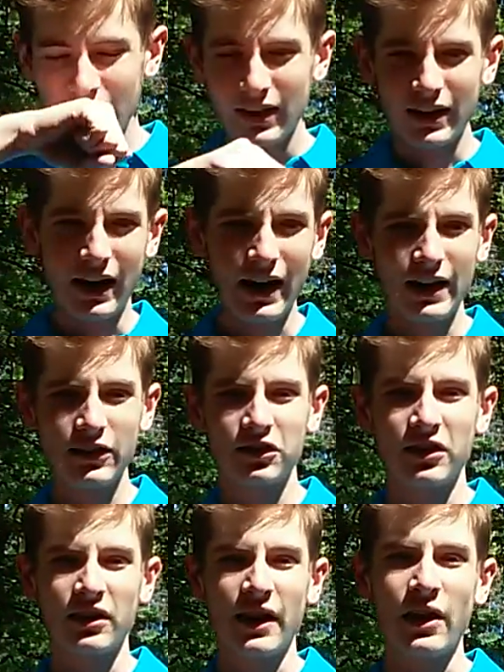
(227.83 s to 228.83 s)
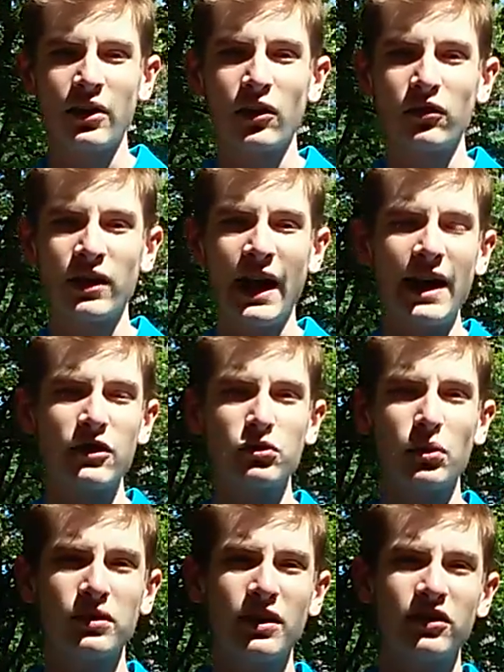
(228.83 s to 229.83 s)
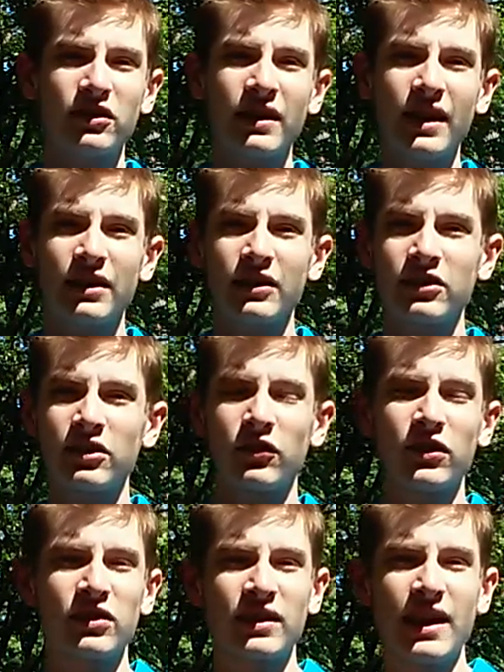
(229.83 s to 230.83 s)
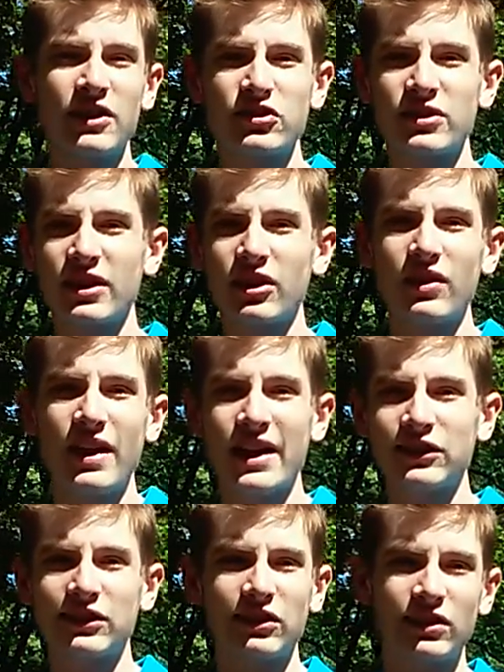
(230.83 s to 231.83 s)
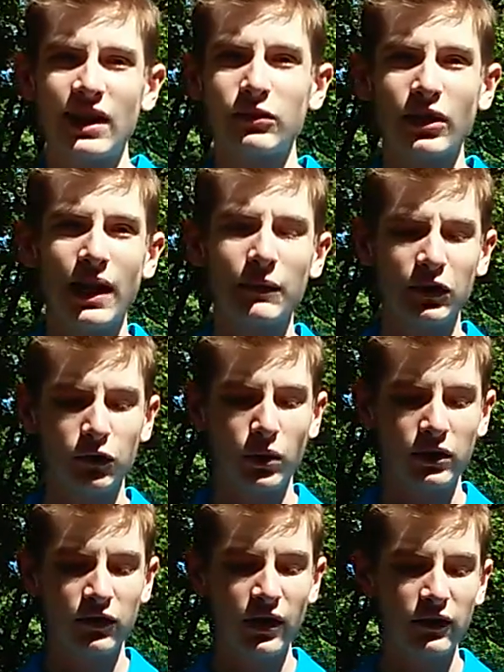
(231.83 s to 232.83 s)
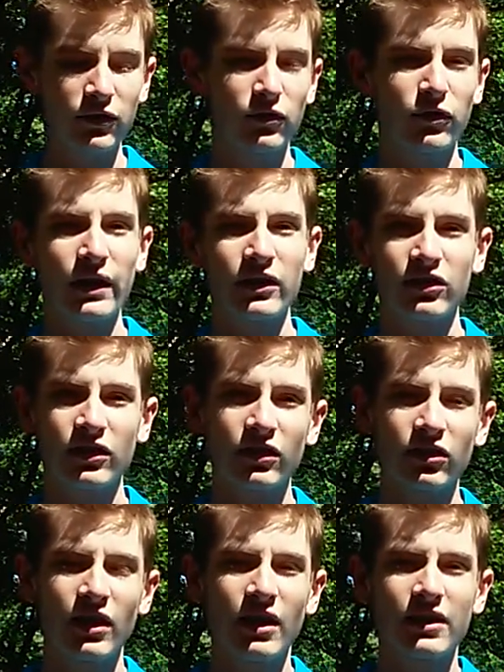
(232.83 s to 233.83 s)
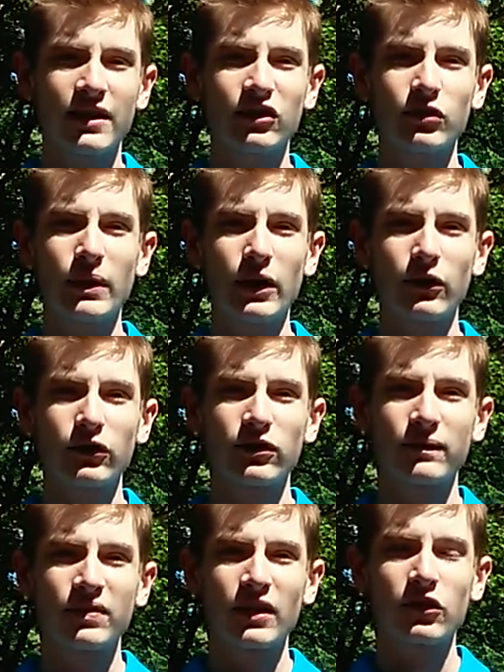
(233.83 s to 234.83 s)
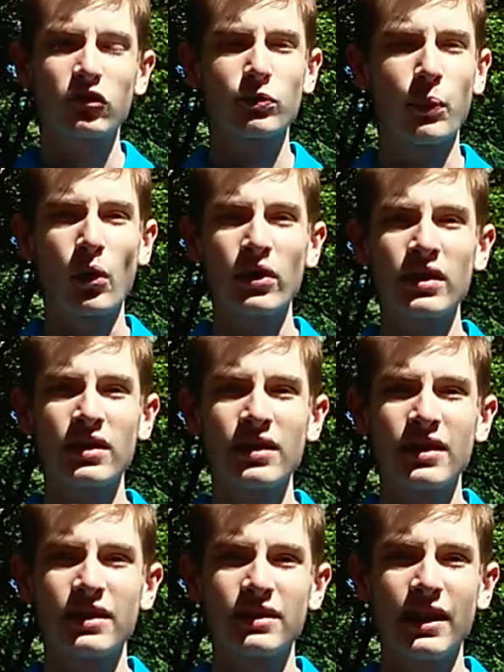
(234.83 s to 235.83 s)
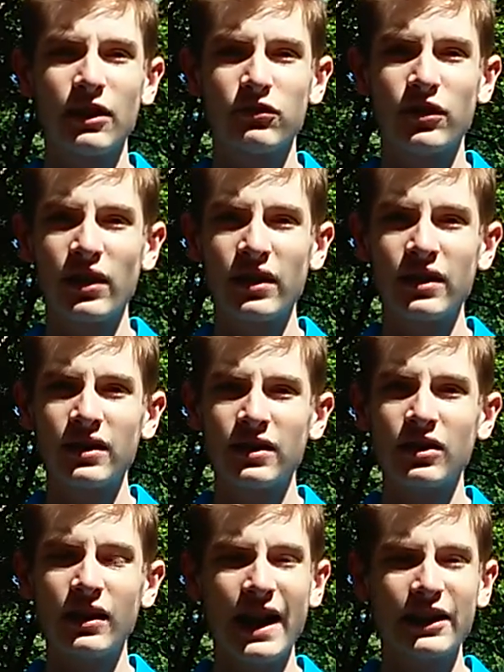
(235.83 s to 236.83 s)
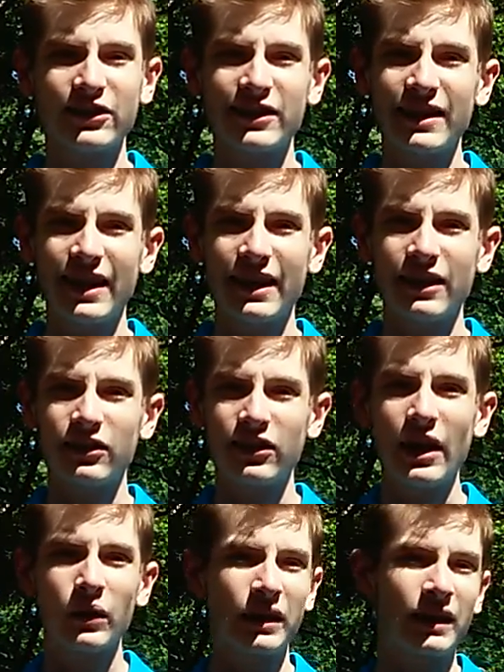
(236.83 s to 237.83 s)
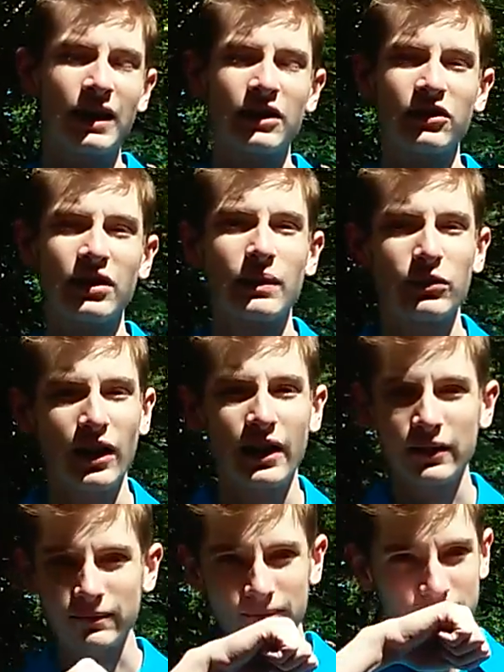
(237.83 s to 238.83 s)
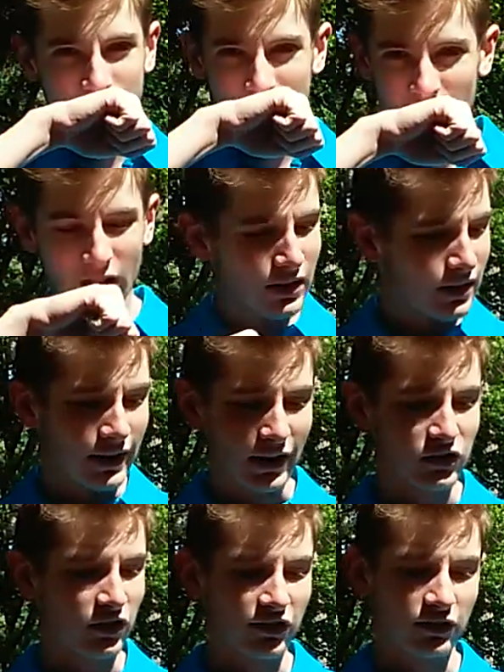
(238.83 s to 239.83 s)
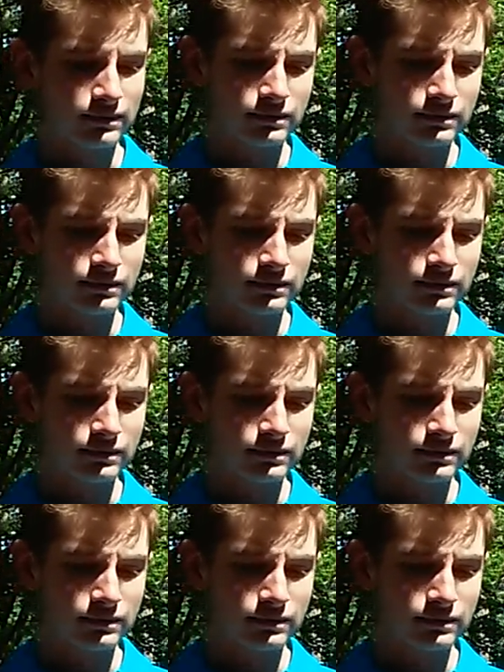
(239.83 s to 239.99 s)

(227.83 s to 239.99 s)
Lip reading: It has an air of casualness, yet sophistication and class at the same time. This is one of the very few fragrances that smells sporty, yet very classy and elegant at the same time. That's just